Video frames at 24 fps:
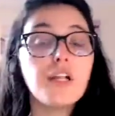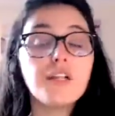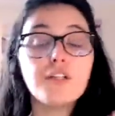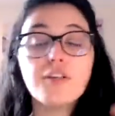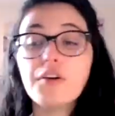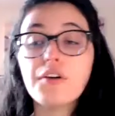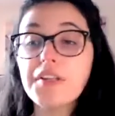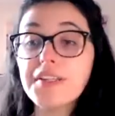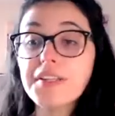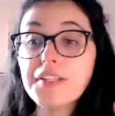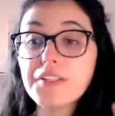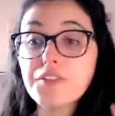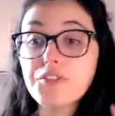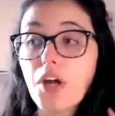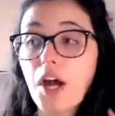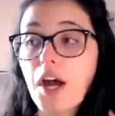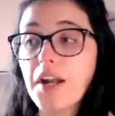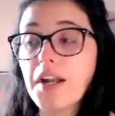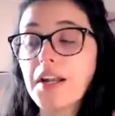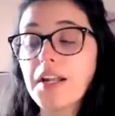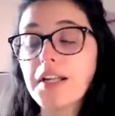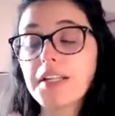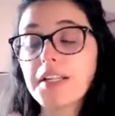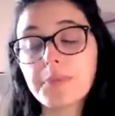no
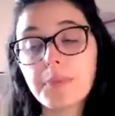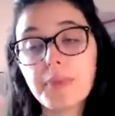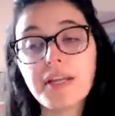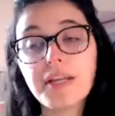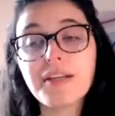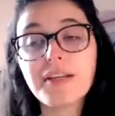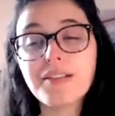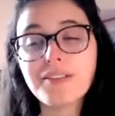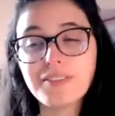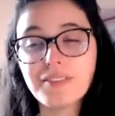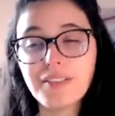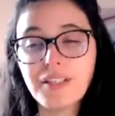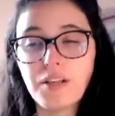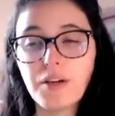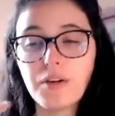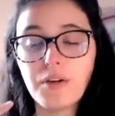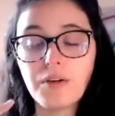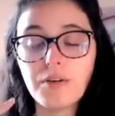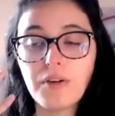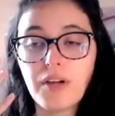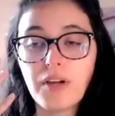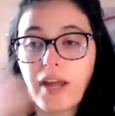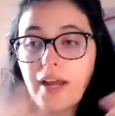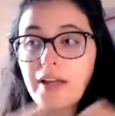electronics, because you
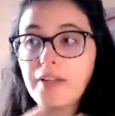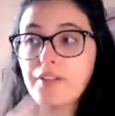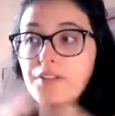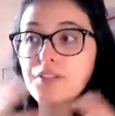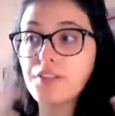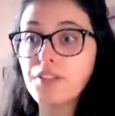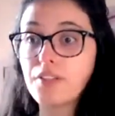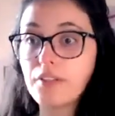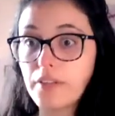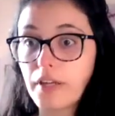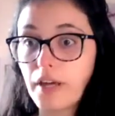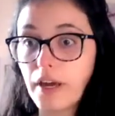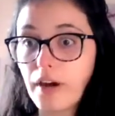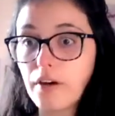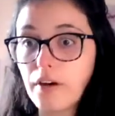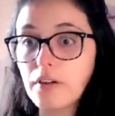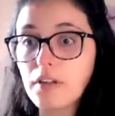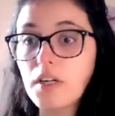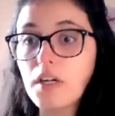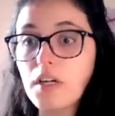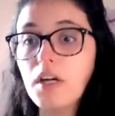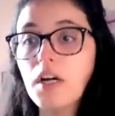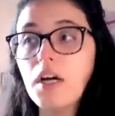know, as you know,